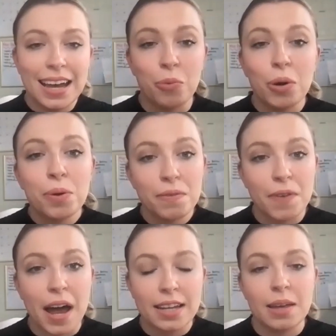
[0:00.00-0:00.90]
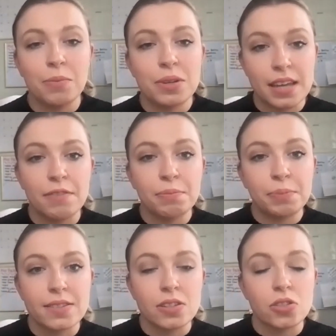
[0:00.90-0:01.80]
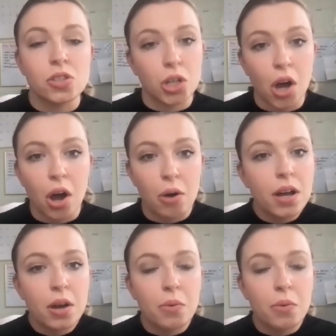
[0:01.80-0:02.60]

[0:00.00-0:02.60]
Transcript: we're providing them with safe places to go,